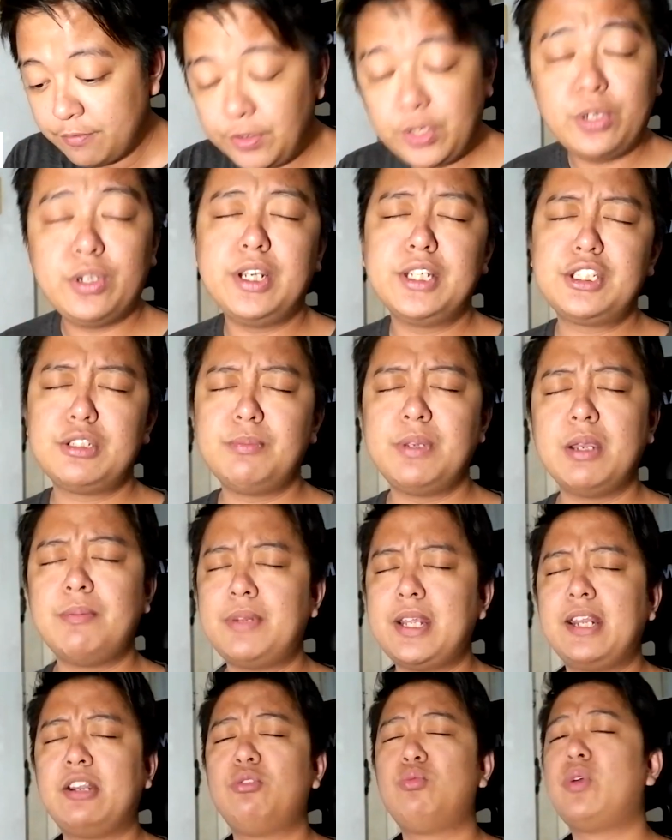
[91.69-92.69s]
for you guys to be
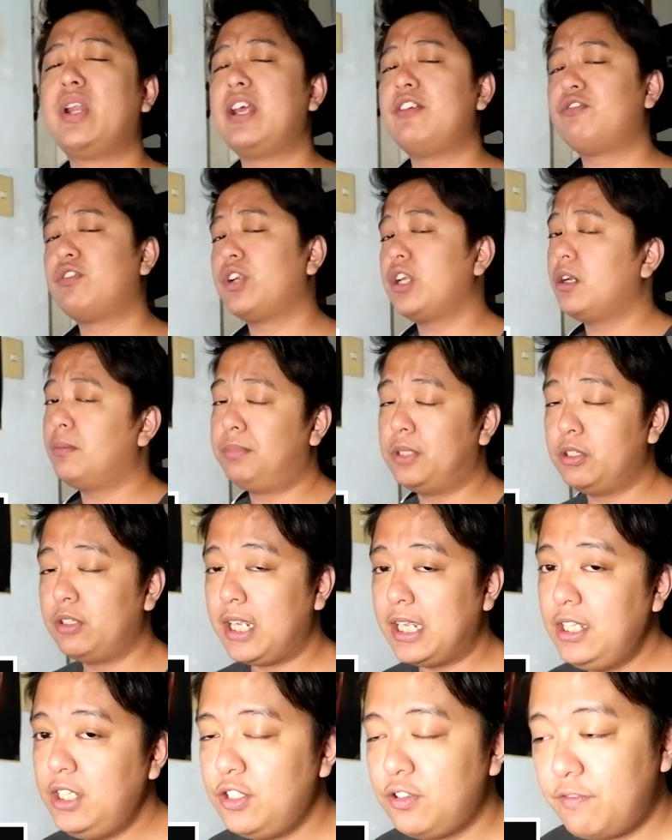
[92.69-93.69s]
updated whenever I upload
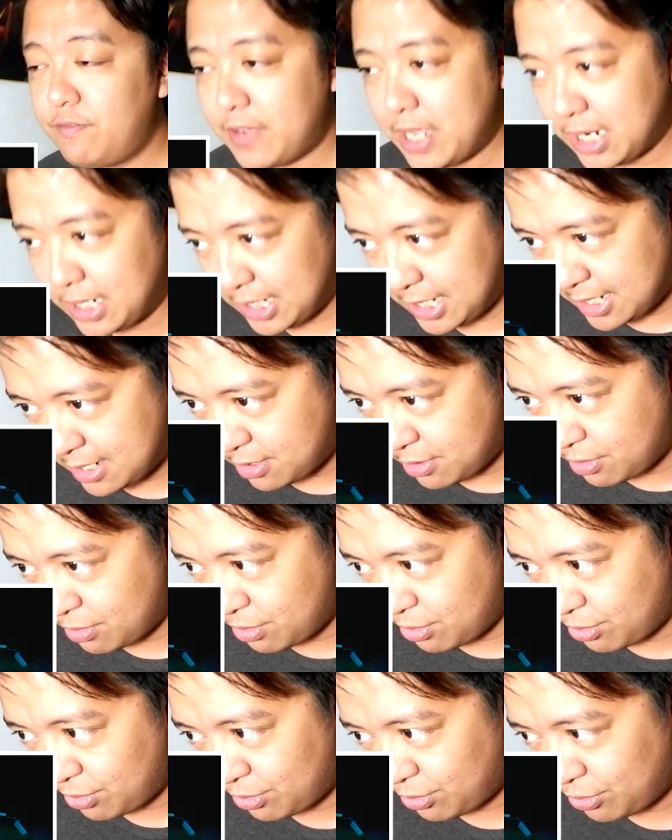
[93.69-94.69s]
a new video.
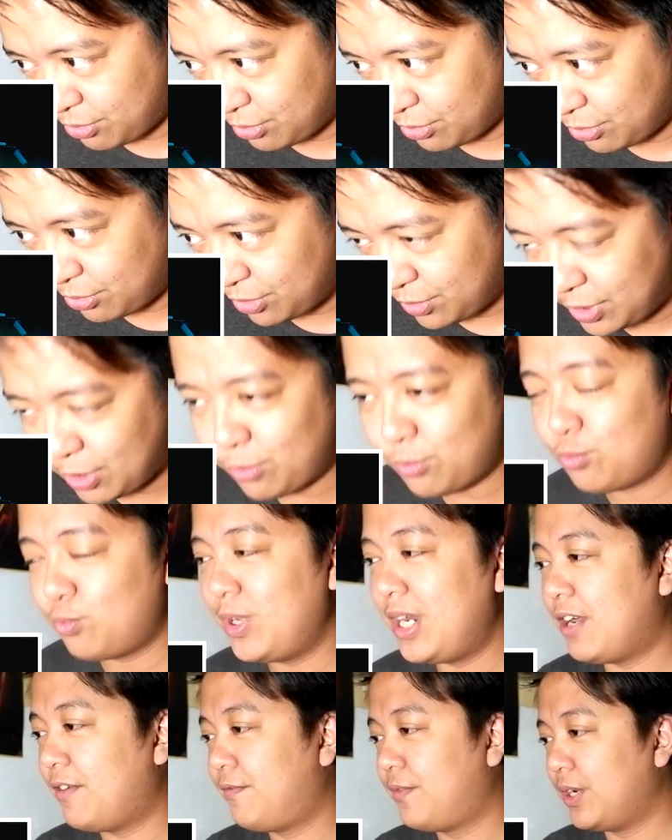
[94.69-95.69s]
So,
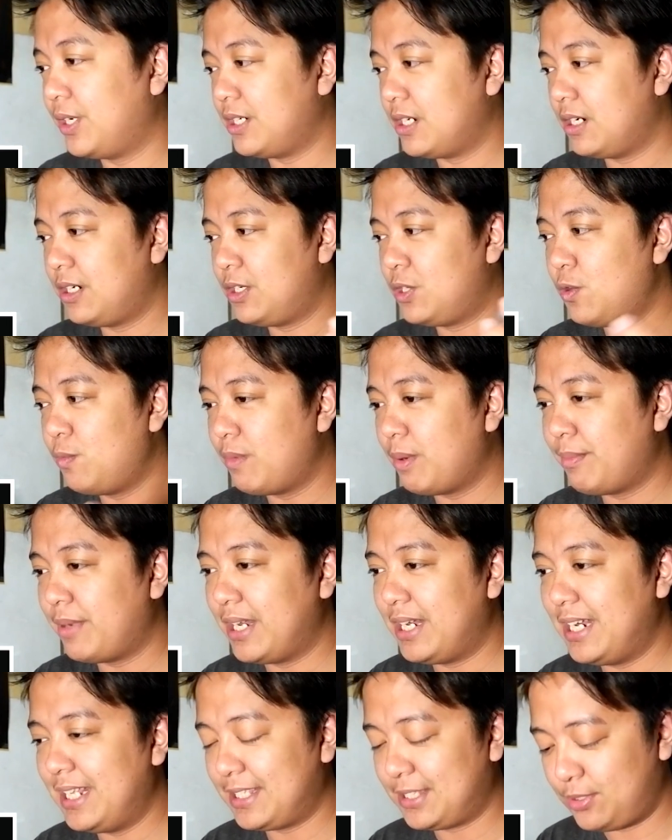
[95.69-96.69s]
without further ado, my
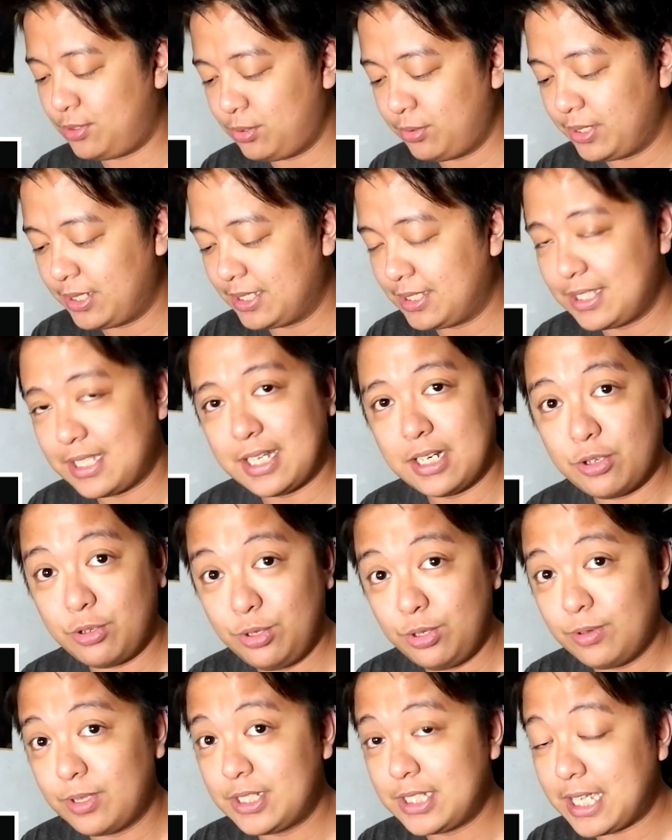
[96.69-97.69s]
man, let's do this. I know
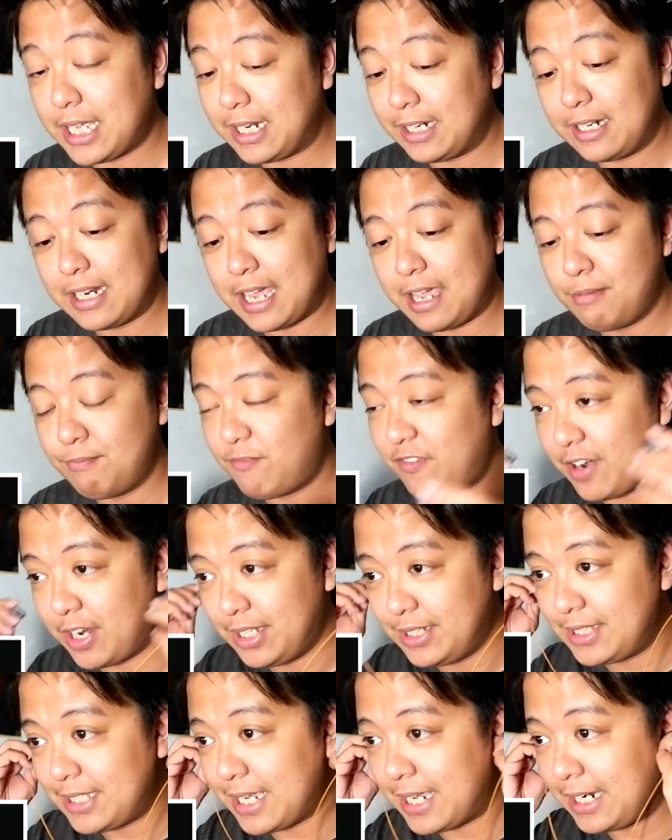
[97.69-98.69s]
you're excited. I'm
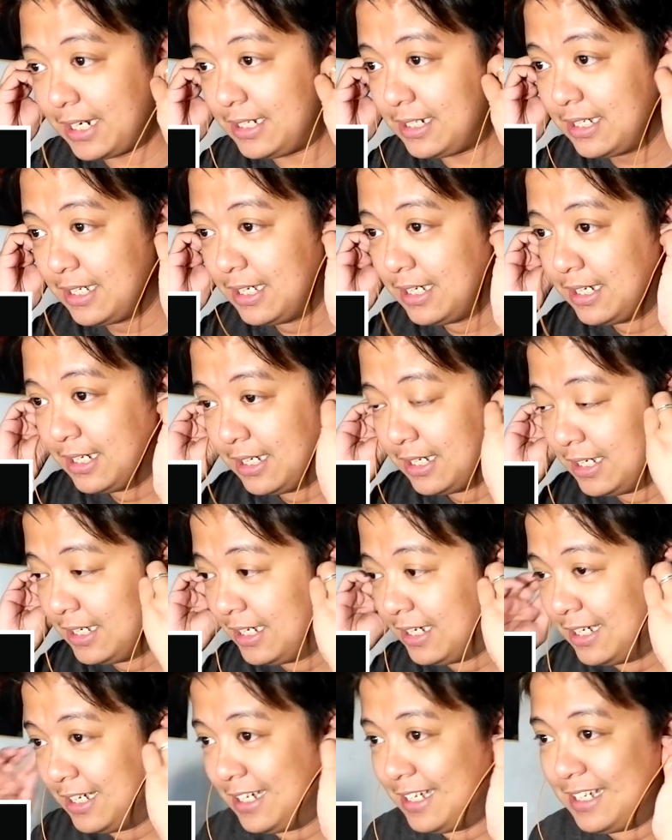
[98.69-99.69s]
very excited.
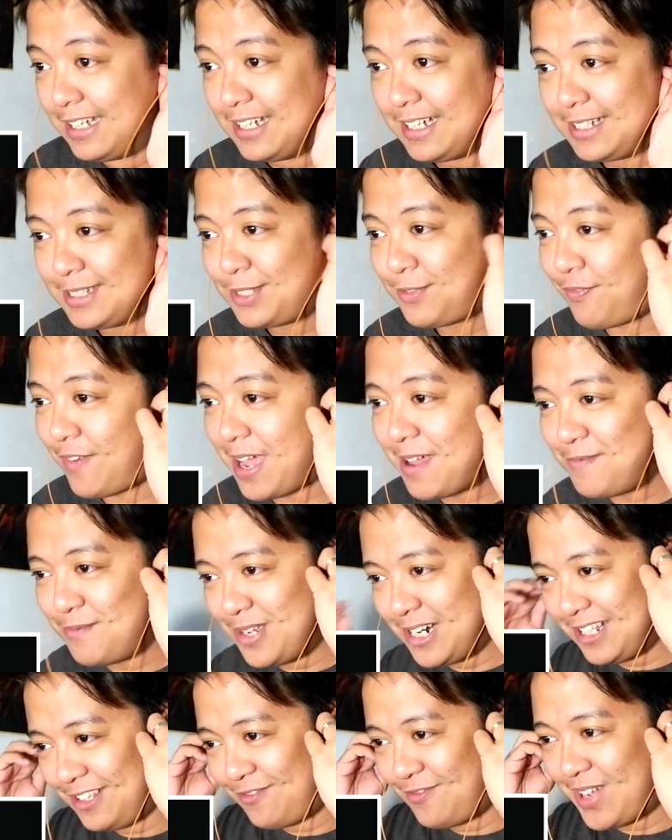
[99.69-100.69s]
This 5
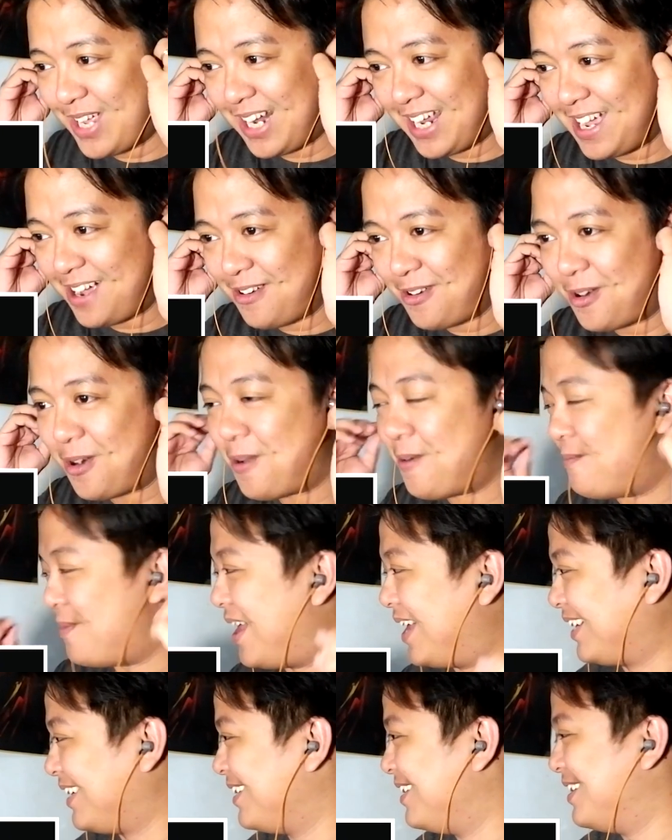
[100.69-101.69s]
minute video, oh
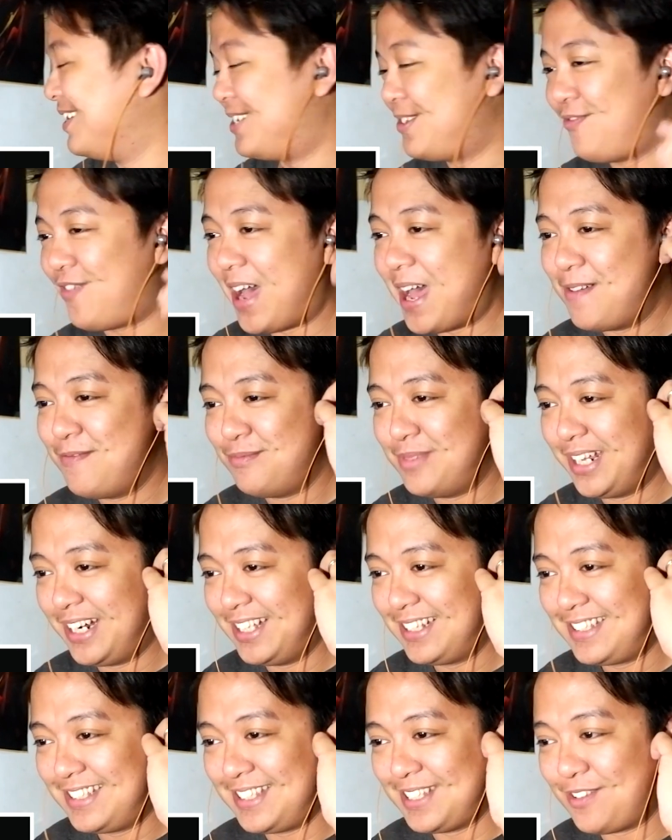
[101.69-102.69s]
my goodness, 5
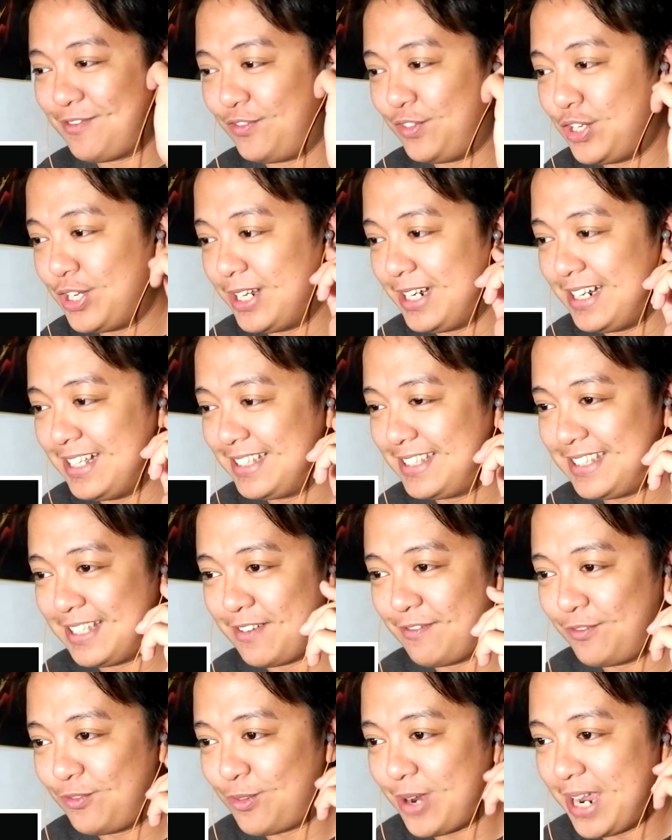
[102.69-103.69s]
minutes of goodness,
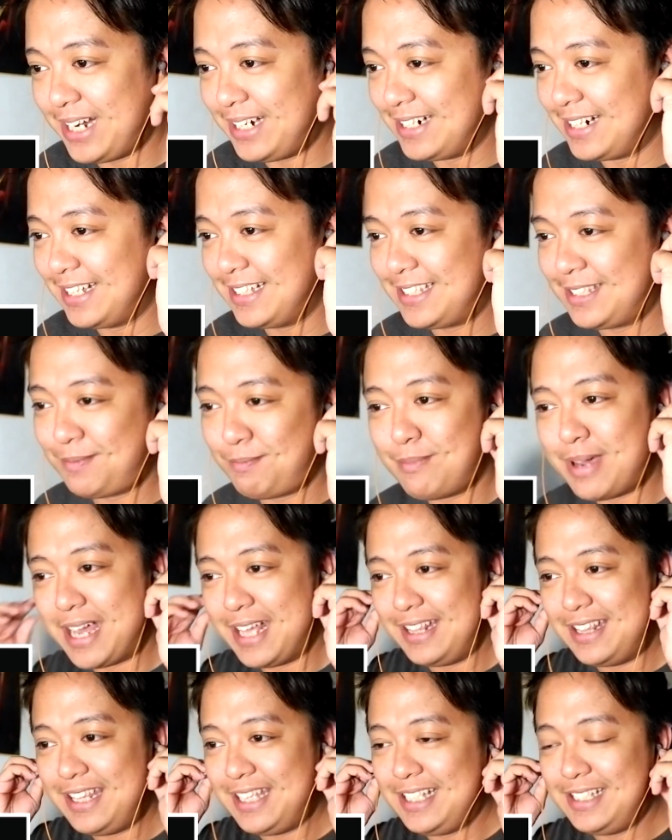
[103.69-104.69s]
of greatness
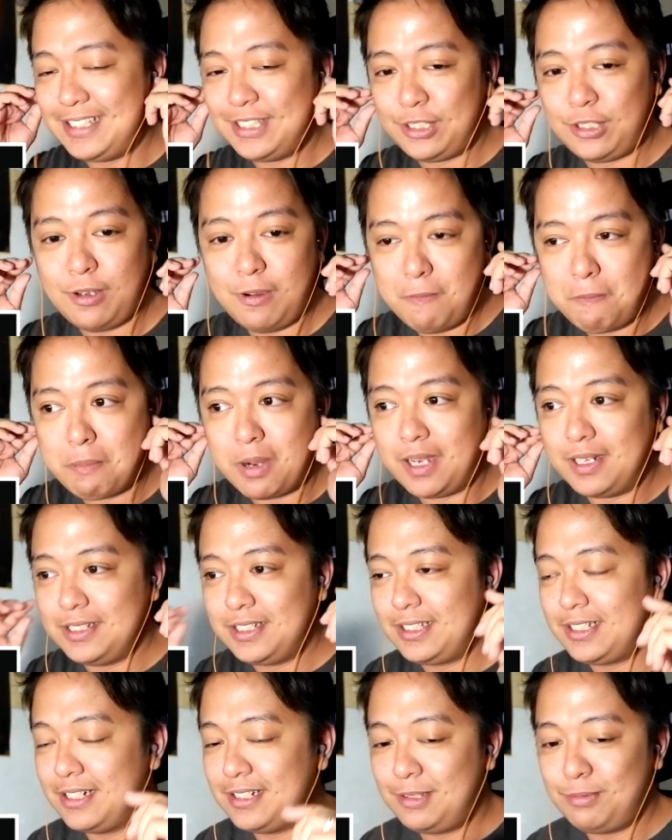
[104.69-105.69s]
by these two
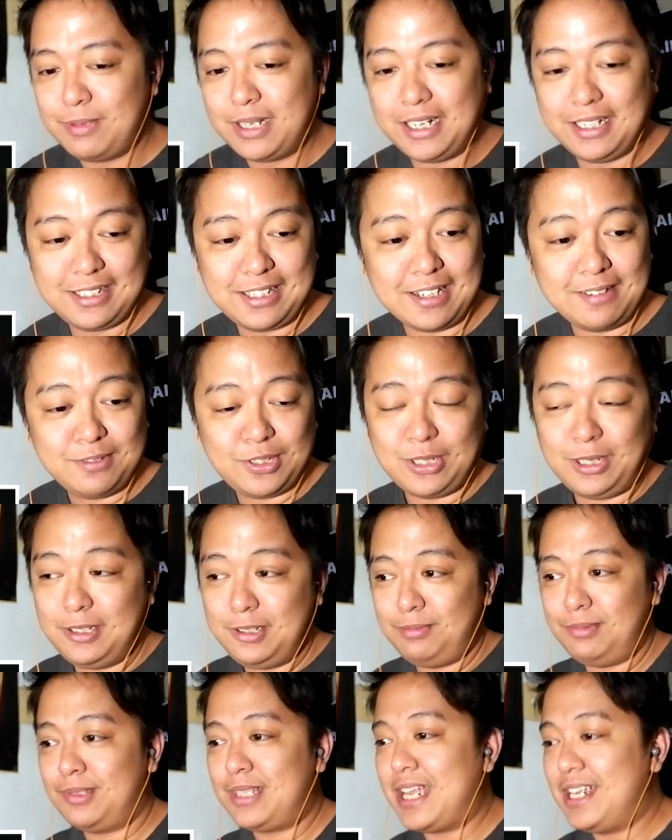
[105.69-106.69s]
monsters when it comes to
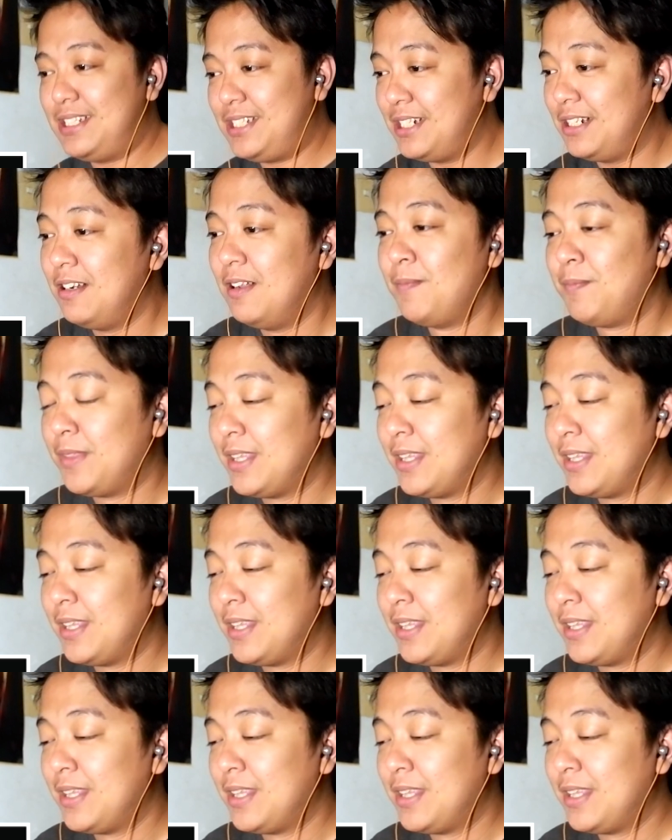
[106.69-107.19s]
LOOPSTATION.